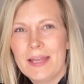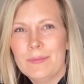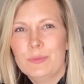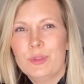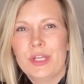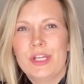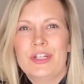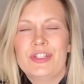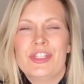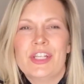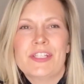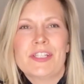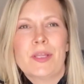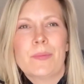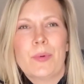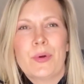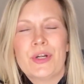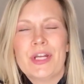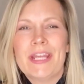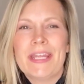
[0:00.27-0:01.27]
I'm lawyer Jessica
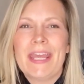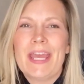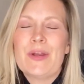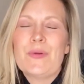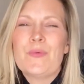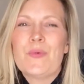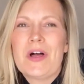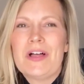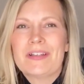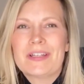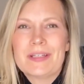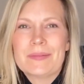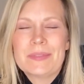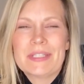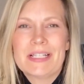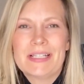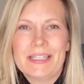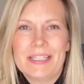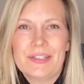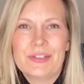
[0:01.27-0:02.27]
Bortnick, and welcome
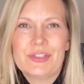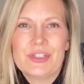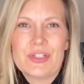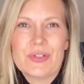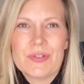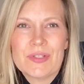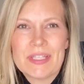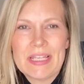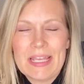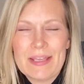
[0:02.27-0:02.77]
to Legal Juice,